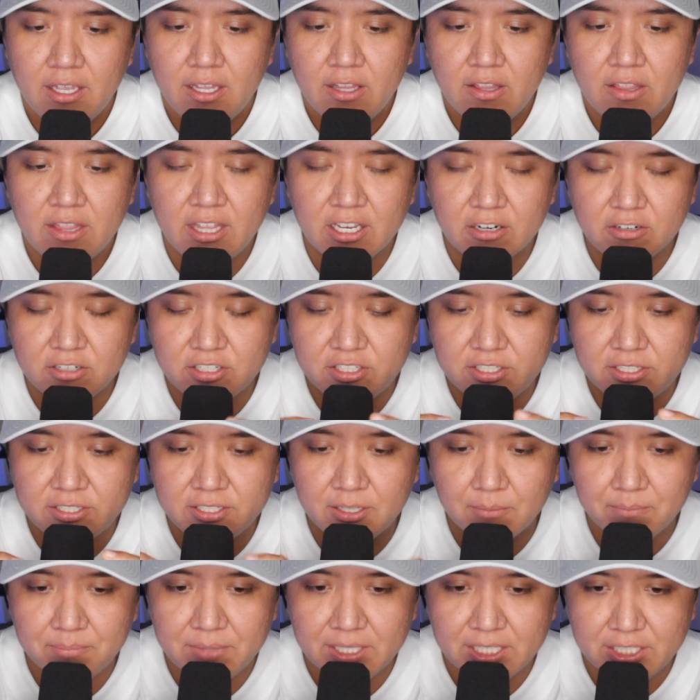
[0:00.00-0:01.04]
There's
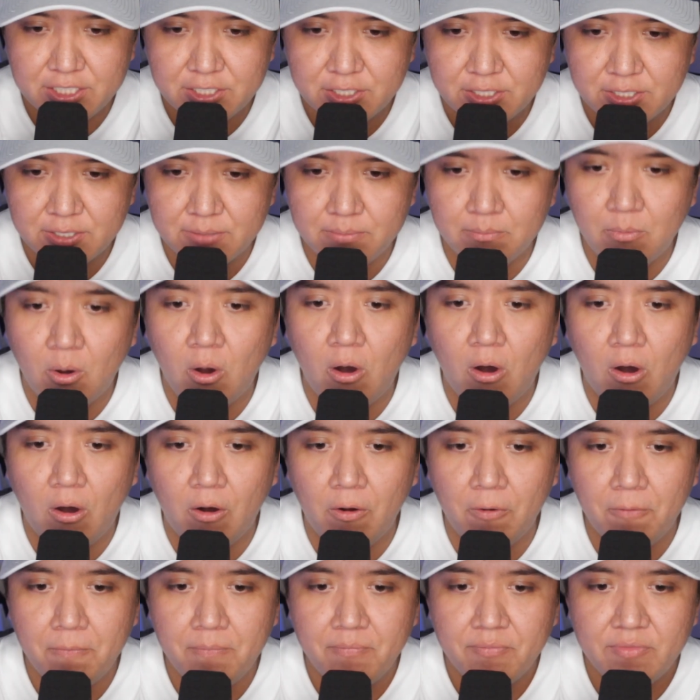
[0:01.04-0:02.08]
something
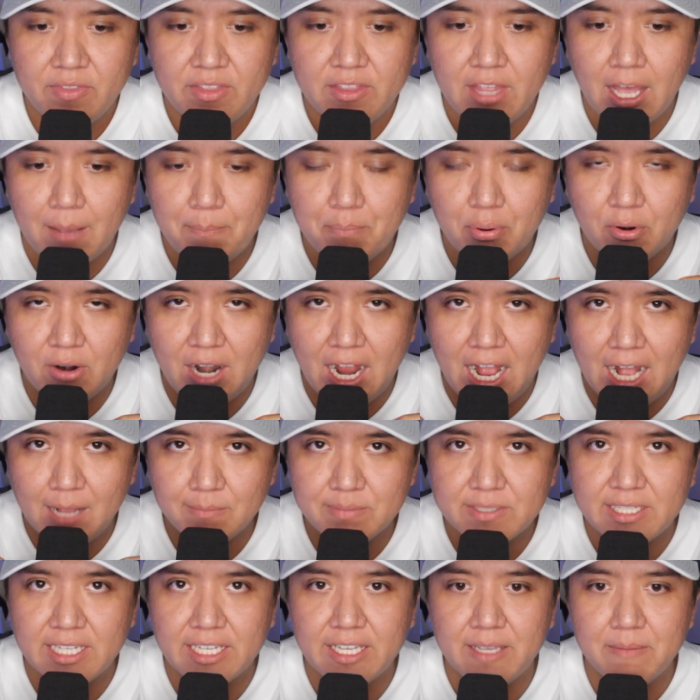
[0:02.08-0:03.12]
small that
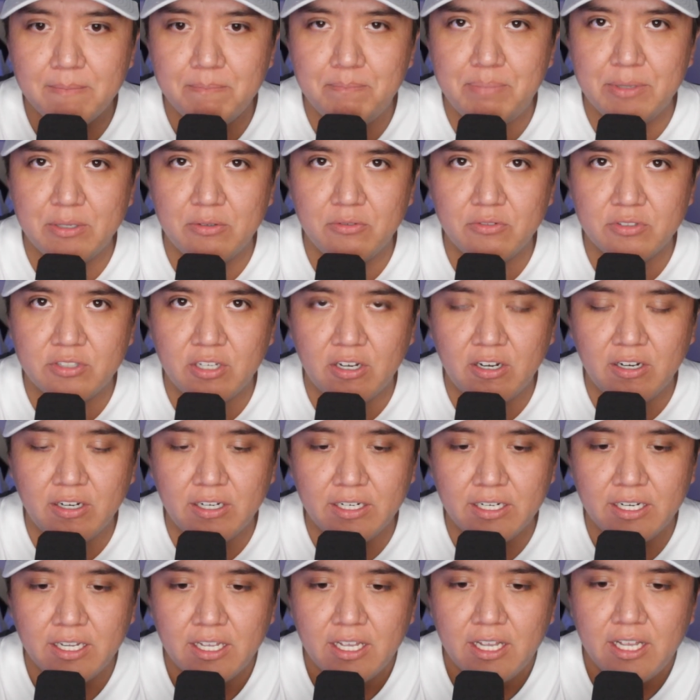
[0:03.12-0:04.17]
perhaps they can build
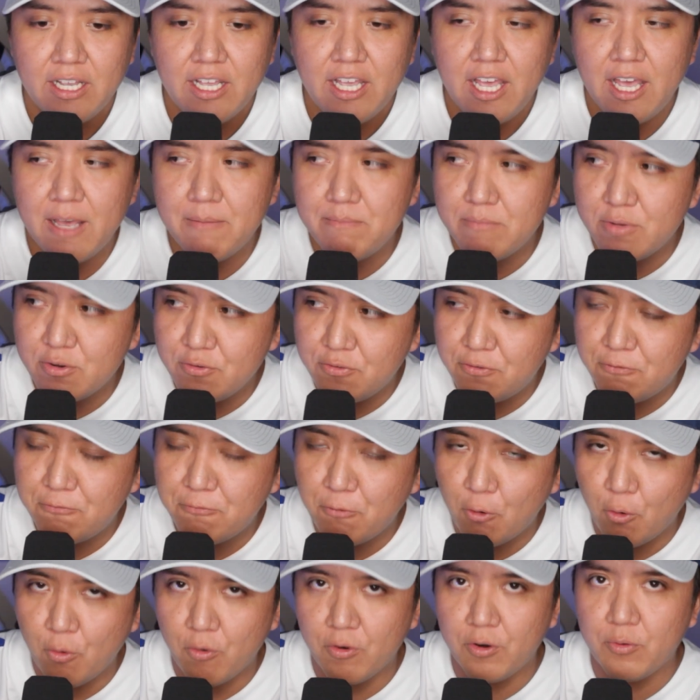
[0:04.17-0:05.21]
on and move
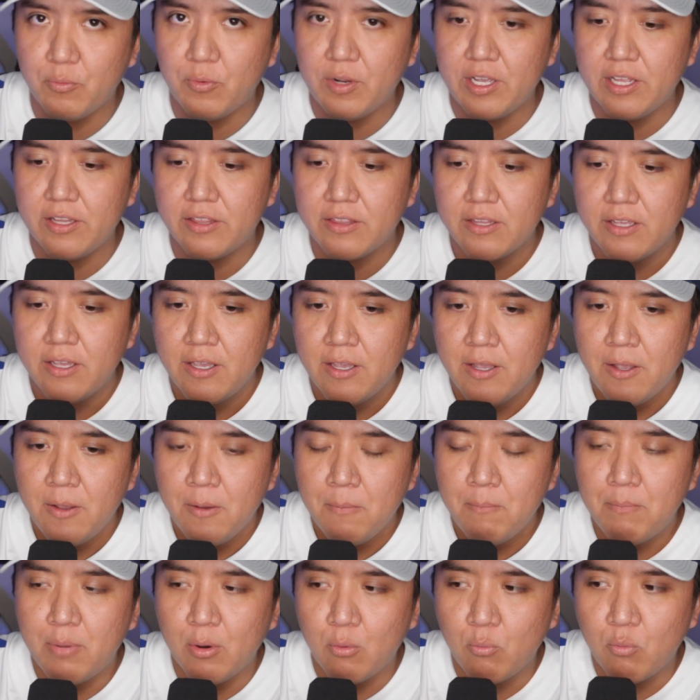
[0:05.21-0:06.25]
forward with.
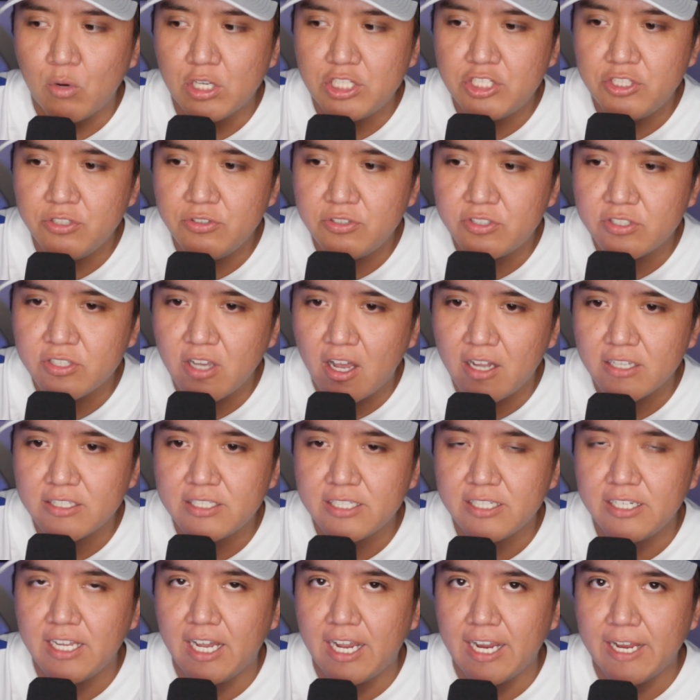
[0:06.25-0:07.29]
But what you saw
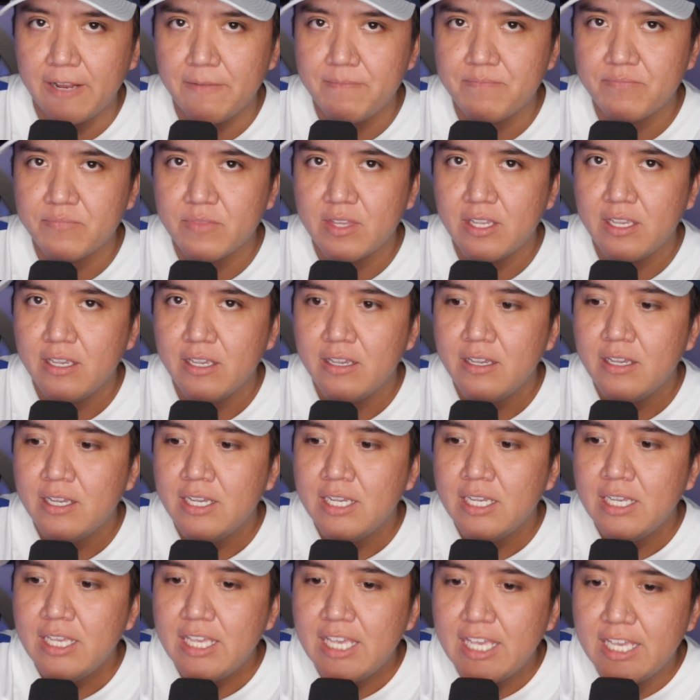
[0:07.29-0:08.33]
tonight
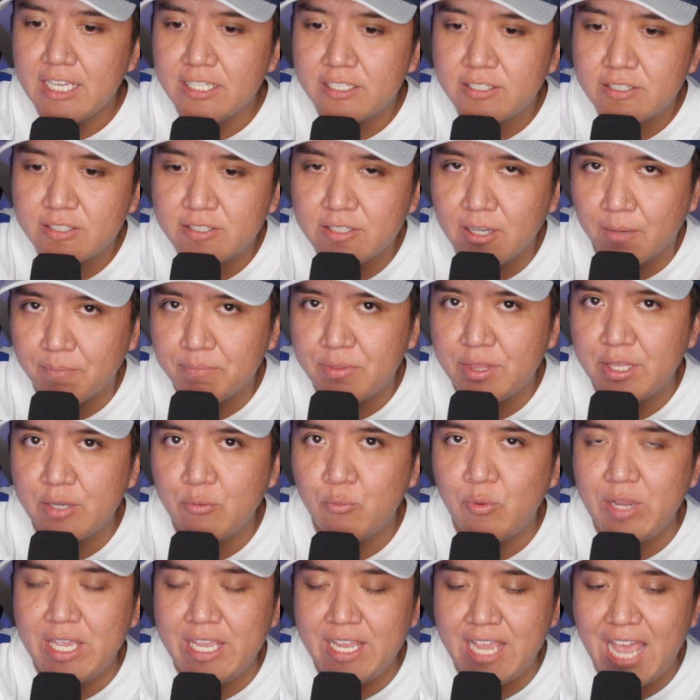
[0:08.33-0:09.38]
is something
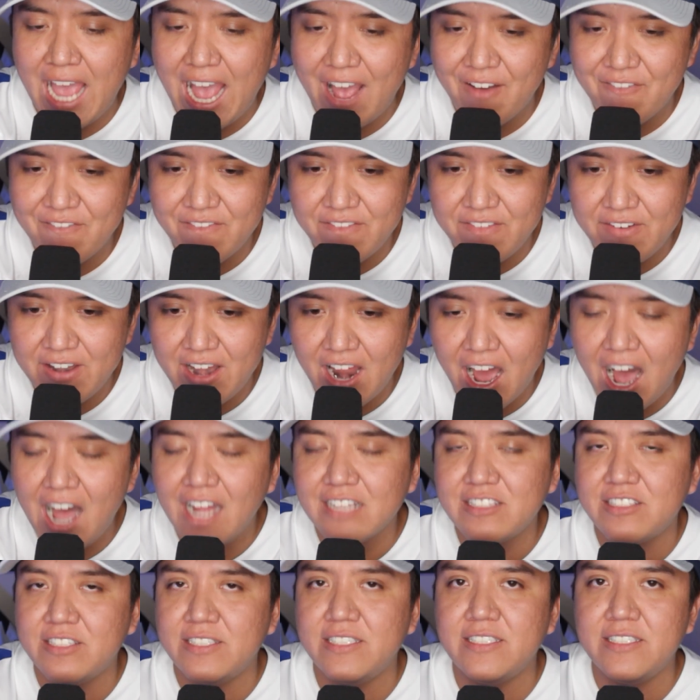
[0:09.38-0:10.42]
we have
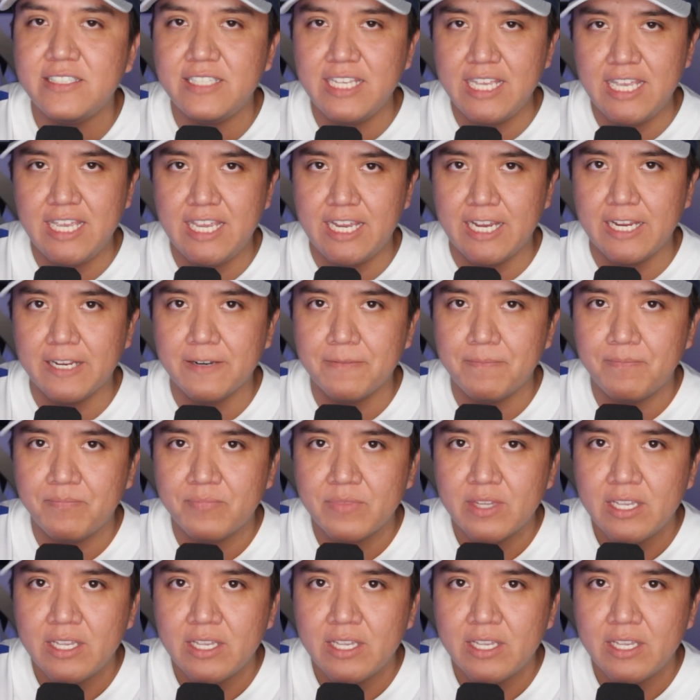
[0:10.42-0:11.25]
not seen